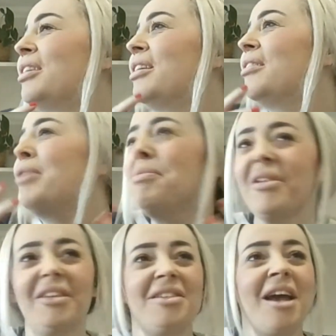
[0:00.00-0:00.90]

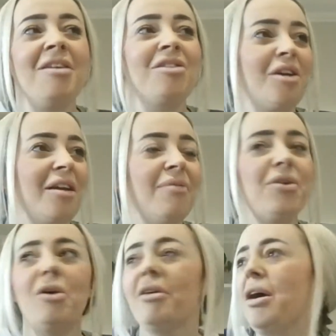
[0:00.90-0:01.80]
Representation, if
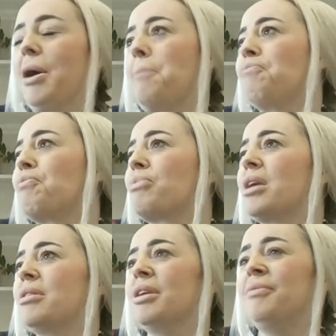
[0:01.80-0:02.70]
you're a
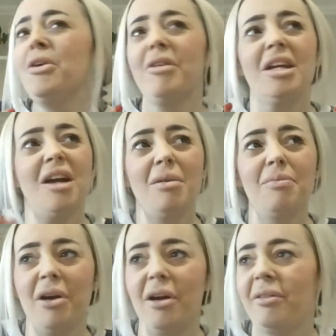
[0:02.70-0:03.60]
young
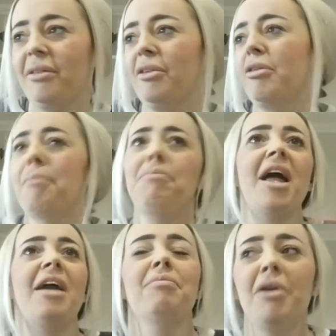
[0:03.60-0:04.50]
person or a
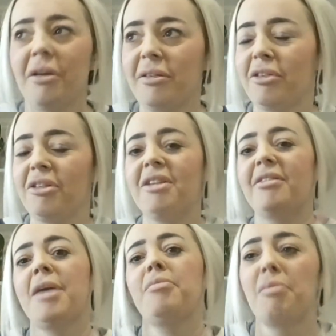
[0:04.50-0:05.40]
black person or a
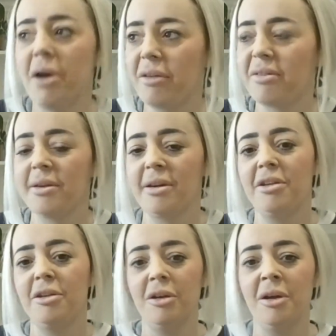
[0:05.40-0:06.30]
disabled person and
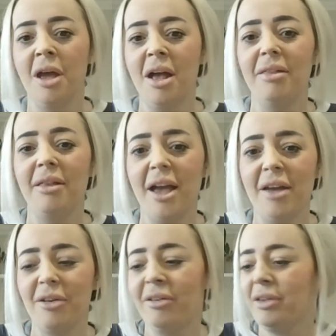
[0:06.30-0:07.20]
you
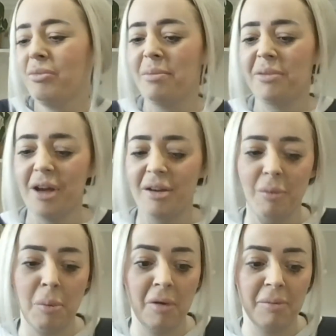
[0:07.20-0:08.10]
land on the website of a
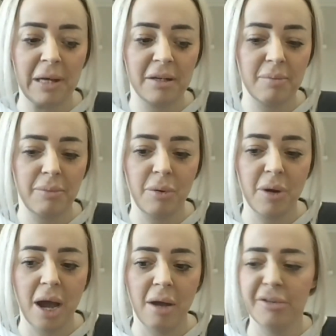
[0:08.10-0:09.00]
prospect
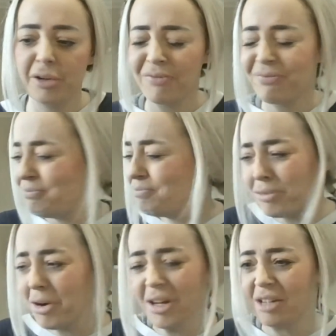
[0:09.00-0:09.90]
employer who's got a
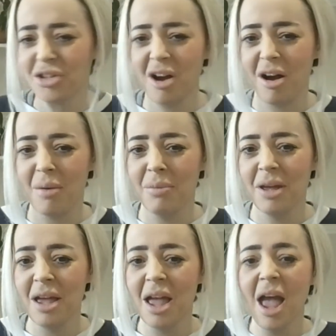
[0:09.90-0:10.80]
brilliant job
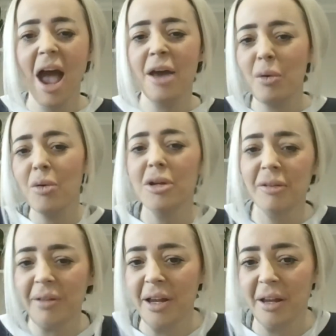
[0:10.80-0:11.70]
and all you
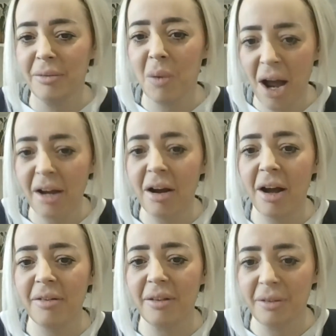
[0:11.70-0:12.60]
see is white
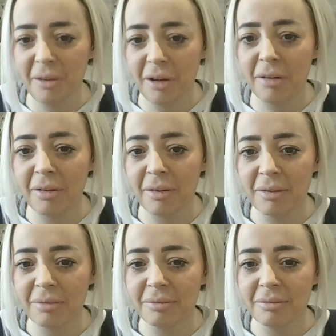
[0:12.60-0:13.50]
guys in suits
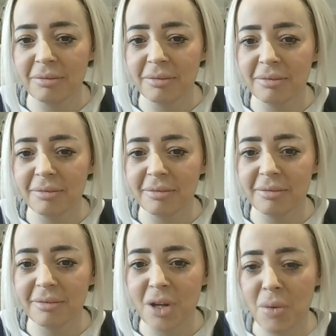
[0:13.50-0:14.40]

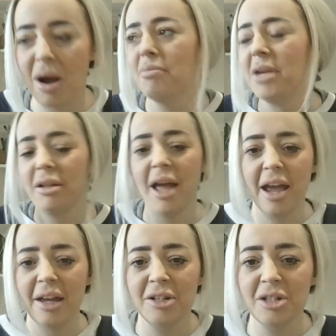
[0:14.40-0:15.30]
who are
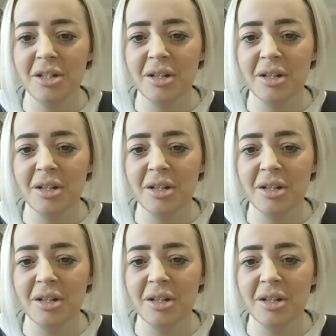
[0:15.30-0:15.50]
middle-aged